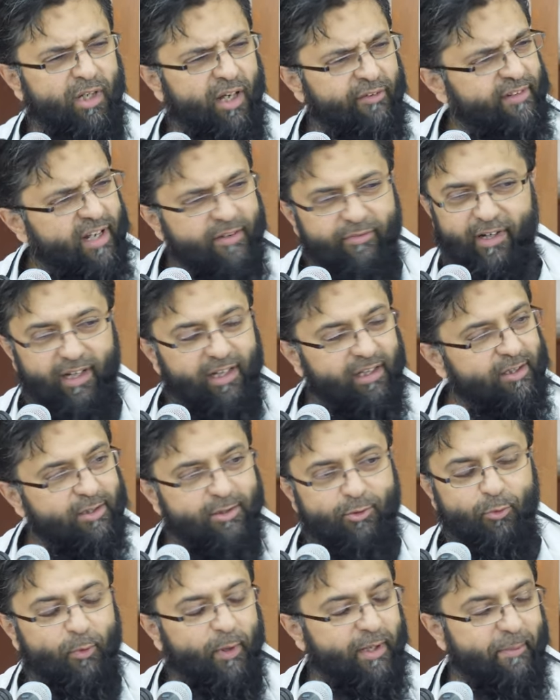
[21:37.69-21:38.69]
I've never
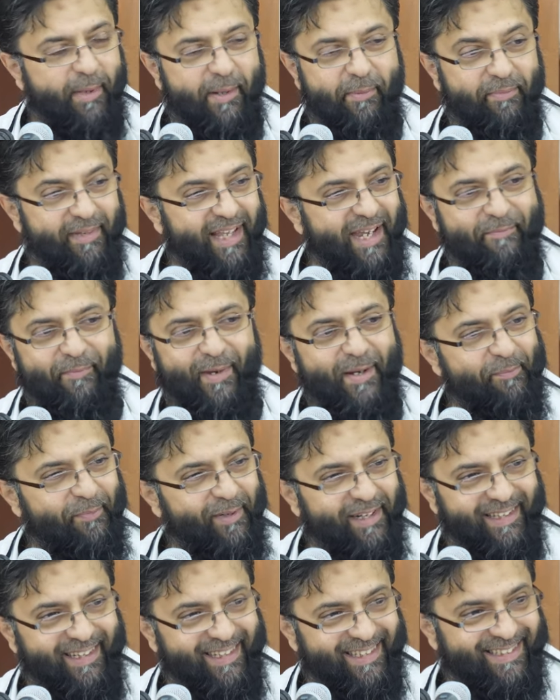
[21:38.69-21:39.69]
understood what they meant
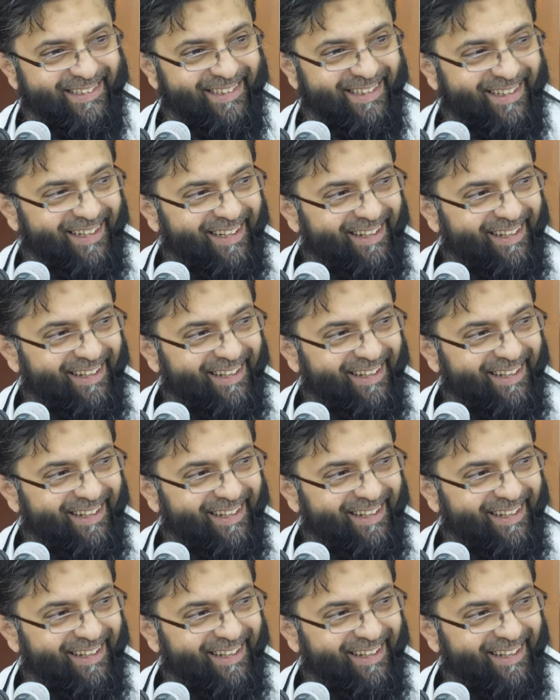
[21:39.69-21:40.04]
by this.